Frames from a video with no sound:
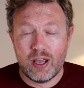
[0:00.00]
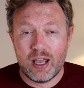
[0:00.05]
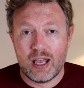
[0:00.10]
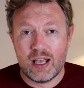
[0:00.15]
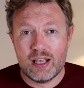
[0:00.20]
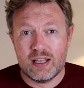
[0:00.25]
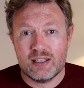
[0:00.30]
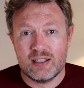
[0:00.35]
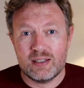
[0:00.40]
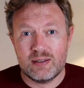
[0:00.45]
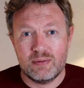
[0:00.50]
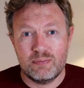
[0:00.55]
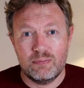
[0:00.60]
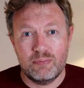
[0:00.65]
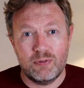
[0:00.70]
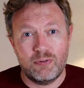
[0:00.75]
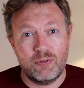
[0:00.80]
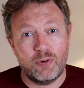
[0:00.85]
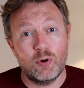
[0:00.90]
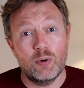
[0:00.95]
has
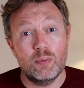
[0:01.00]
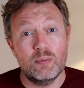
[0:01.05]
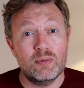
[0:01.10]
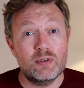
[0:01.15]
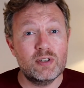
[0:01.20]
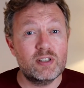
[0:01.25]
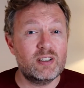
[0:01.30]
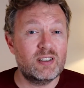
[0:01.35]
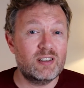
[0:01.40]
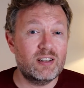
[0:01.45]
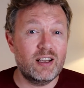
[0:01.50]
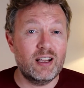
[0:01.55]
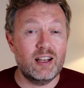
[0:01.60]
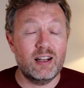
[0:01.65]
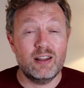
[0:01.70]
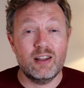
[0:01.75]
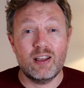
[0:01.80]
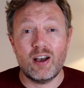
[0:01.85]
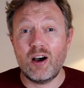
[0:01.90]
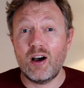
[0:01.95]
performed
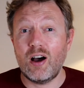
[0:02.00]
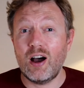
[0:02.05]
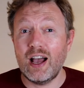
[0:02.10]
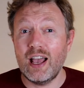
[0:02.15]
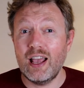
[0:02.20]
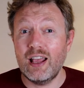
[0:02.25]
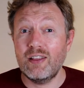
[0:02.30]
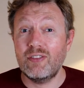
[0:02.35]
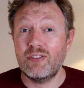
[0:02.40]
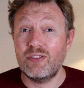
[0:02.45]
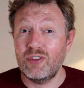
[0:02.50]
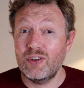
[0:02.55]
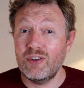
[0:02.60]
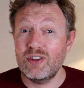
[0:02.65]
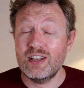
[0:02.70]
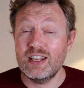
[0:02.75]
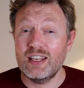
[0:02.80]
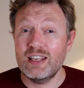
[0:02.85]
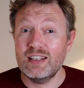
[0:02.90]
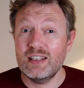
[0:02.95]
in the high
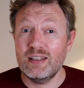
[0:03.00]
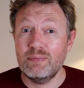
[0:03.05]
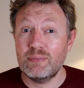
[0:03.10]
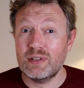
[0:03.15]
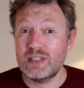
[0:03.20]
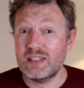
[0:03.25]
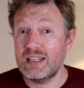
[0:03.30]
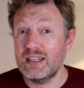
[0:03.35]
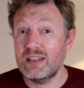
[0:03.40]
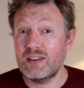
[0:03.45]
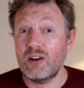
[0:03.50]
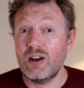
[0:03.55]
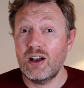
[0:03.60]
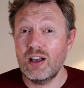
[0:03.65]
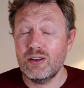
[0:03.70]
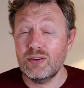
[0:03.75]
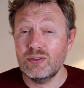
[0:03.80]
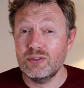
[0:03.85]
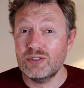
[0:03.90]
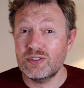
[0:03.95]
30
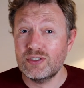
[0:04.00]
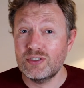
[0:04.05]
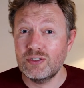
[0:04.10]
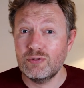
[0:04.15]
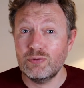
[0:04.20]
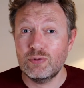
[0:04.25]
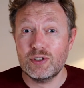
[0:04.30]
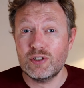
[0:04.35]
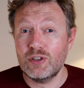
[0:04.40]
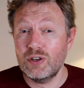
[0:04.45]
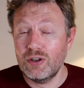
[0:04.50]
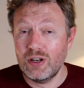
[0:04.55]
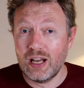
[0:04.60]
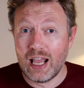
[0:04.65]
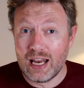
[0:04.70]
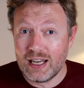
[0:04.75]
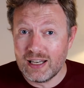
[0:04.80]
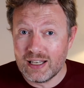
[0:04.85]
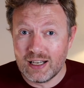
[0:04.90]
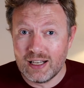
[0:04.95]
percentiles return
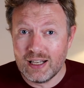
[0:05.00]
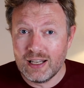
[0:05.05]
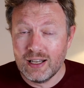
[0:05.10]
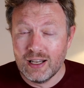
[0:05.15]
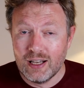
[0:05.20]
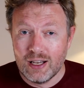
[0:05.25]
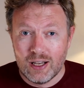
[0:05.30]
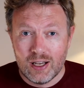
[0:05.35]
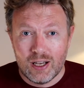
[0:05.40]
annually